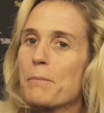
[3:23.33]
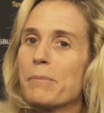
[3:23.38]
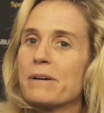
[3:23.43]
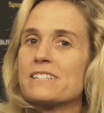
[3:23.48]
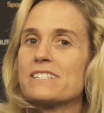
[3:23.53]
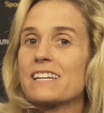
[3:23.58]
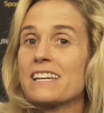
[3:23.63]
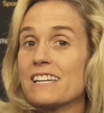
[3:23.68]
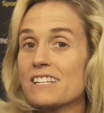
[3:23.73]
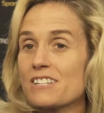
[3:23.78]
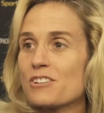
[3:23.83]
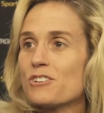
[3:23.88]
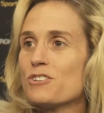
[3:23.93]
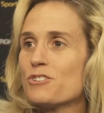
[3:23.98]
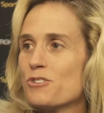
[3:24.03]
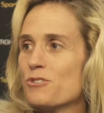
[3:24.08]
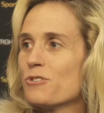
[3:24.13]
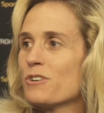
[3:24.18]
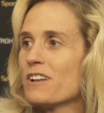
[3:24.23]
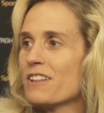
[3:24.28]
But to get to
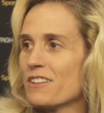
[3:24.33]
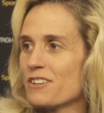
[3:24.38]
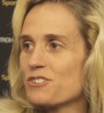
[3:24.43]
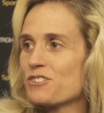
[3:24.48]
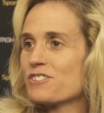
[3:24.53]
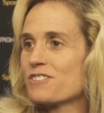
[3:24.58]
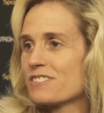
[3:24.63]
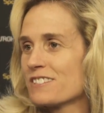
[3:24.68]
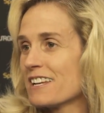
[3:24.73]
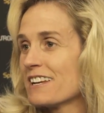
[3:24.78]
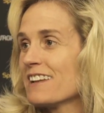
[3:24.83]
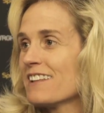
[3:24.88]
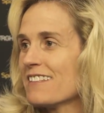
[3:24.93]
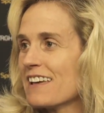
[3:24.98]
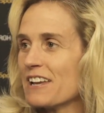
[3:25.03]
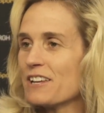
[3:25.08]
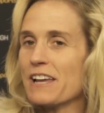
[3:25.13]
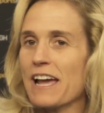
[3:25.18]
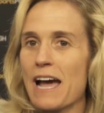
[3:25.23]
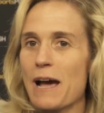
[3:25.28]
do it in the city
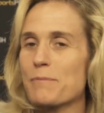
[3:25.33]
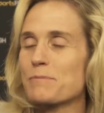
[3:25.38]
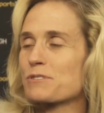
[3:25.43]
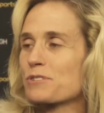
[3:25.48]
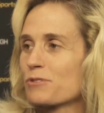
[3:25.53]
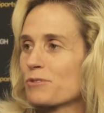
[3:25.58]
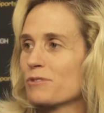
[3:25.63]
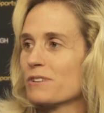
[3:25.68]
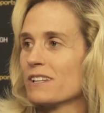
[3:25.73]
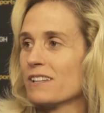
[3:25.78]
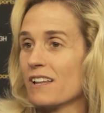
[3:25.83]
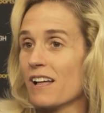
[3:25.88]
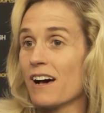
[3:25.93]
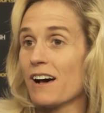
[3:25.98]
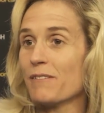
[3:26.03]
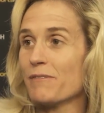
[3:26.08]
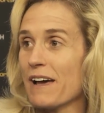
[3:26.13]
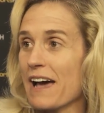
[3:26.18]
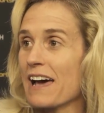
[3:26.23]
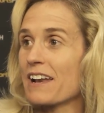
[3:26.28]
that you absolutely
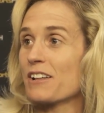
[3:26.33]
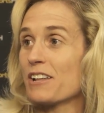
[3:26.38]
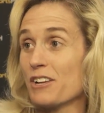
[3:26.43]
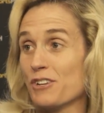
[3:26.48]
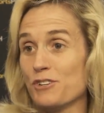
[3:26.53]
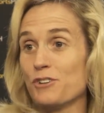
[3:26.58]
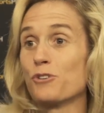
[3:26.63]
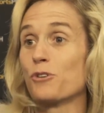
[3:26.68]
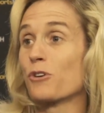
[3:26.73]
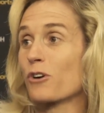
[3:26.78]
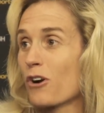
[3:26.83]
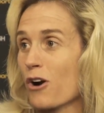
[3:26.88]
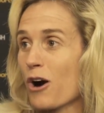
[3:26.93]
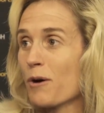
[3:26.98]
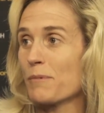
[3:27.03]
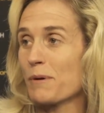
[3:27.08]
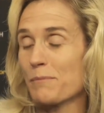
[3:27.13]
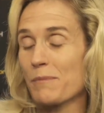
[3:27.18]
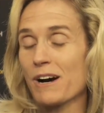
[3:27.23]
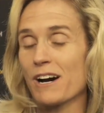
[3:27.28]
love at your
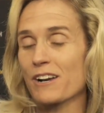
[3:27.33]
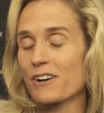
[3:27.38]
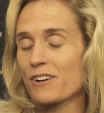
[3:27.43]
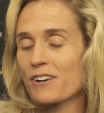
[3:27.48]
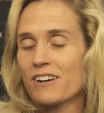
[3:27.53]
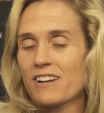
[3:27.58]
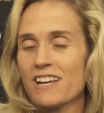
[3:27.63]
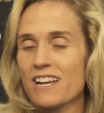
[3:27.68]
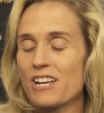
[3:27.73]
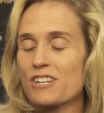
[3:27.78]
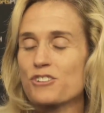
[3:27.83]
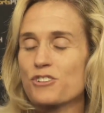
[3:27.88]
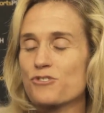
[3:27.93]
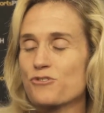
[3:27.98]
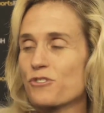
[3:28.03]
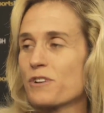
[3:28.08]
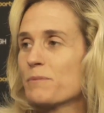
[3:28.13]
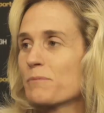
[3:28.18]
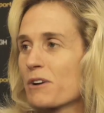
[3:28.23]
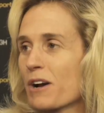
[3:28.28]
alma mater is a
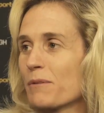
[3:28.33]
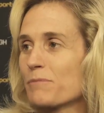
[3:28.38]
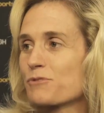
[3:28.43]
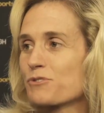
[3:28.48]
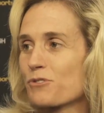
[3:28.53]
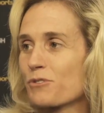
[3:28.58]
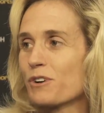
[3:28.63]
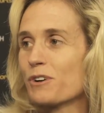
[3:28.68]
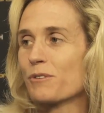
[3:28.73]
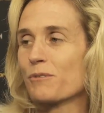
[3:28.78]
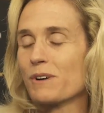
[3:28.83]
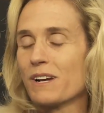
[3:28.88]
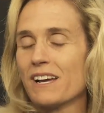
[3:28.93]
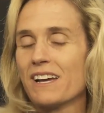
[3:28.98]
dream come true.